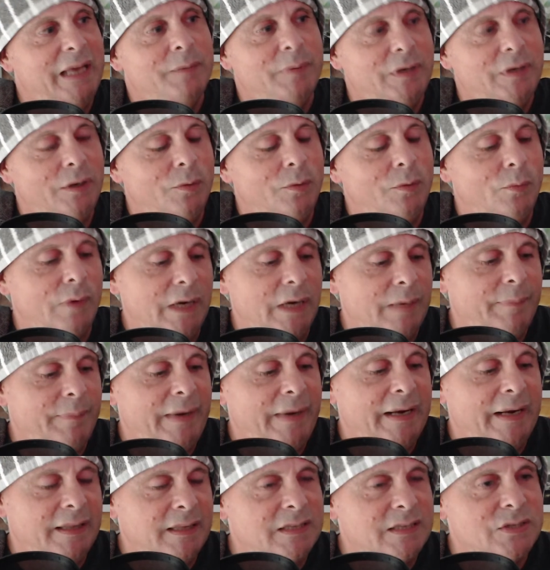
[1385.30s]
don't worry
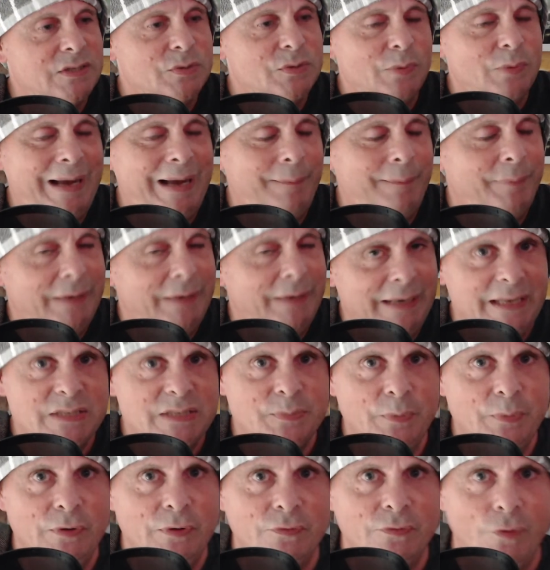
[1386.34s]
about it. This is what happened. Let's
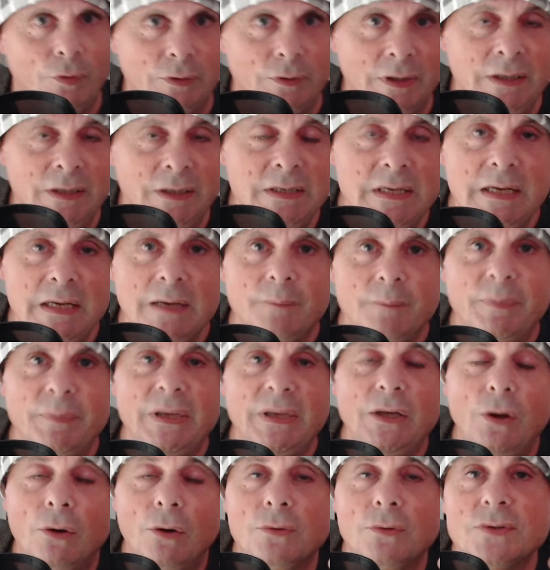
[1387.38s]
move on.
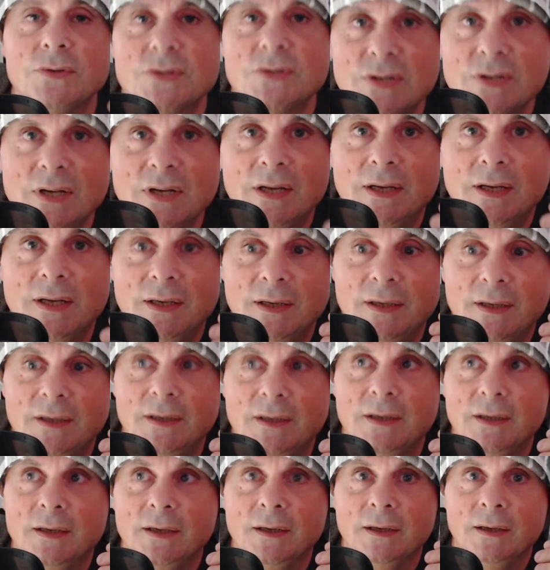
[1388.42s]
Because
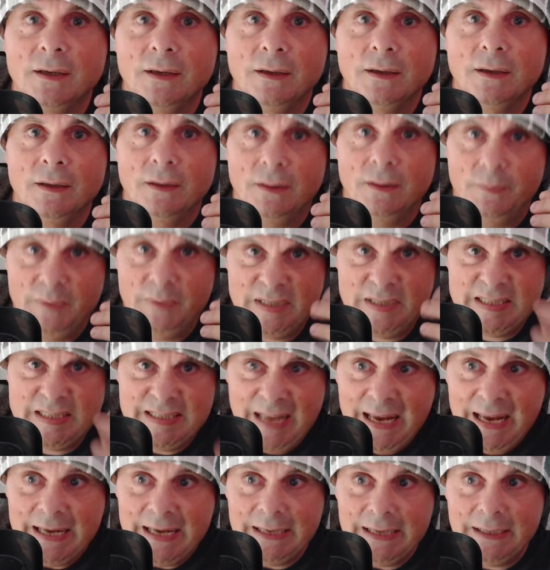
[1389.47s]
the
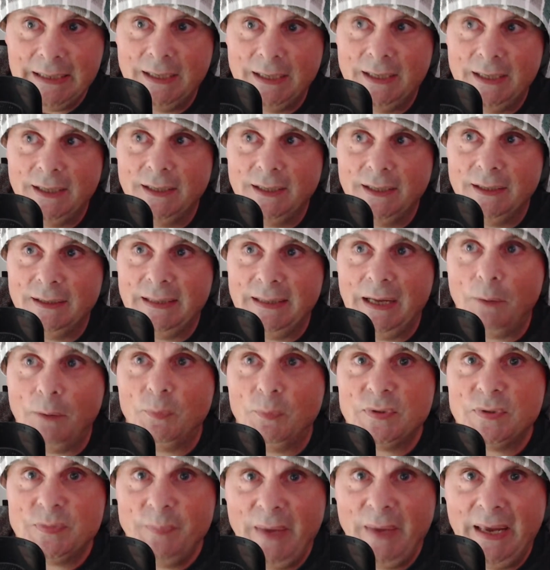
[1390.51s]
mistake that
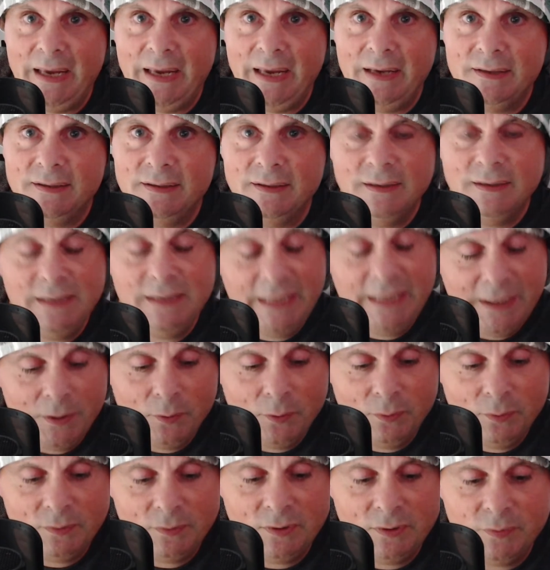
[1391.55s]
was made
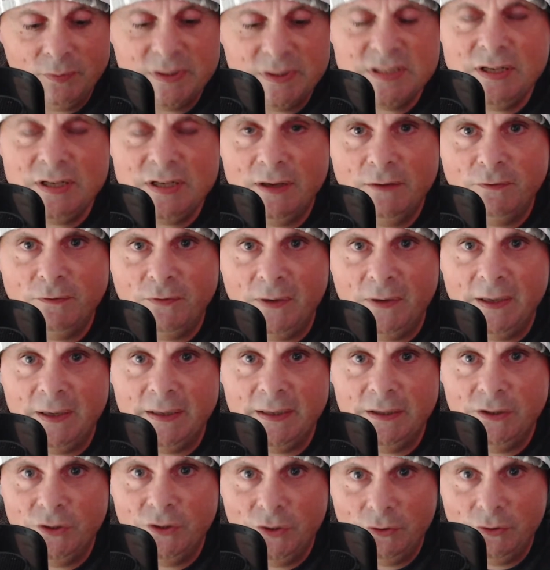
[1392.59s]
killed the return fire that
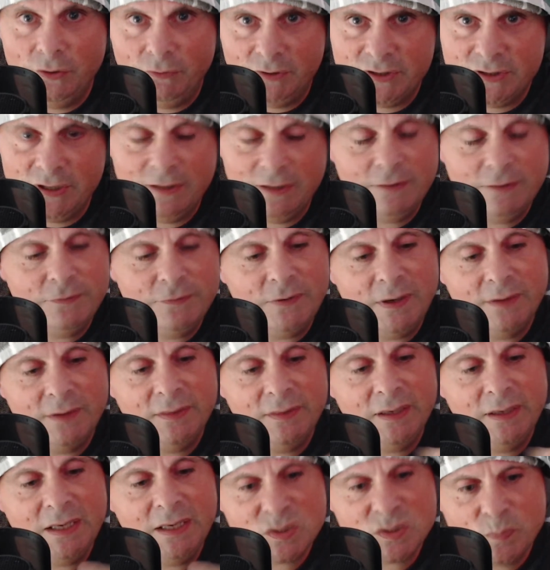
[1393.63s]
you couldn't return the fire
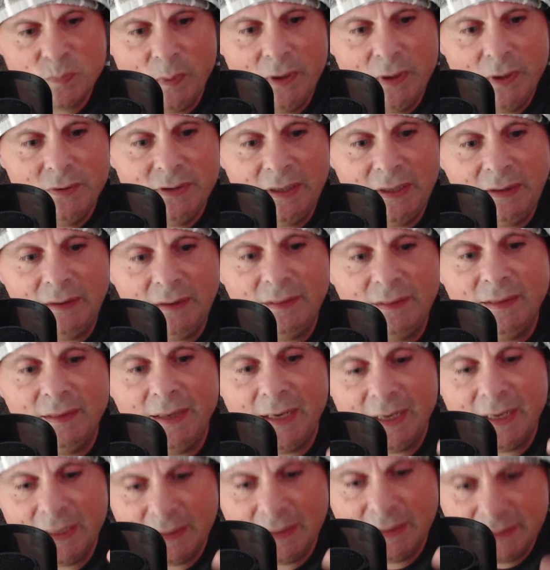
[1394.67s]
thing, exploded the
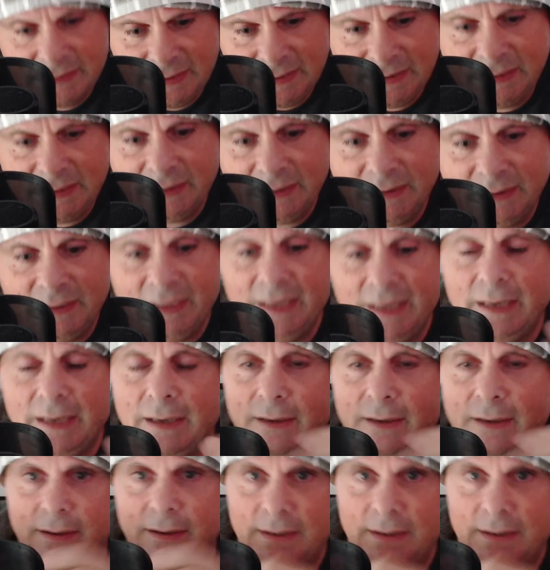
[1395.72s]
thing, did the thing,